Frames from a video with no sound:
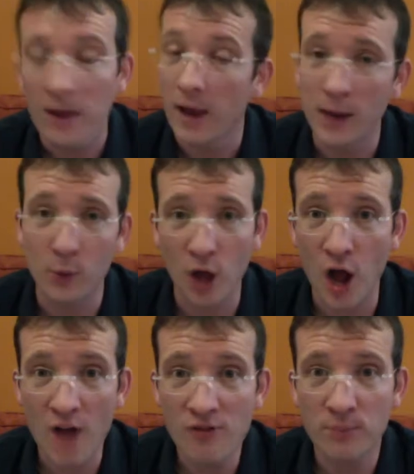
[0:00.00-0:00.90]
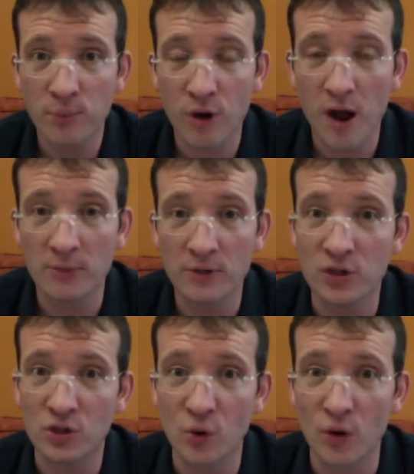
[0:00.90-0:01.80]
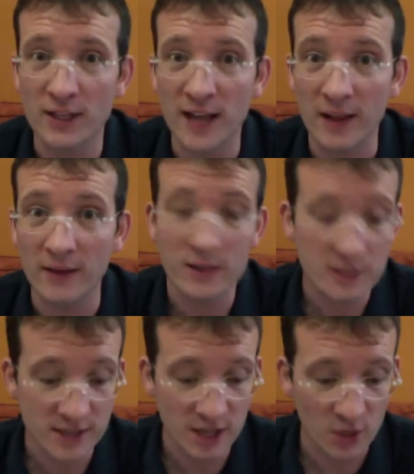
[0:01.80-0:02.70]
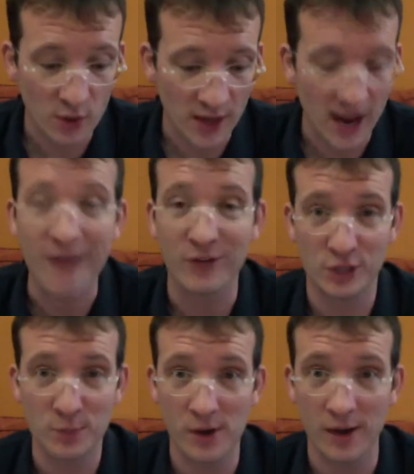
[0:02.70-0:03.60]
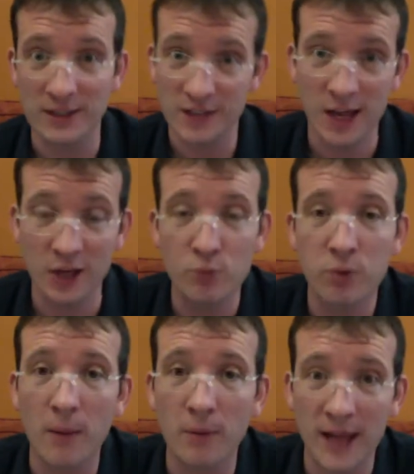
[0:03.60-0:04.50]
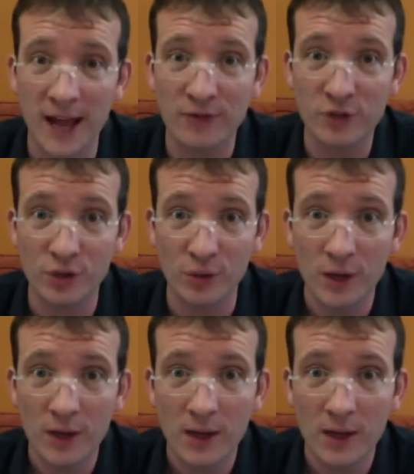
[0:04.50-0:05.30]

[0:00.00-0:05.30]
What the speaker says: And it will often prompt the storytelling. This is another one that I've experienced, and you probably have too.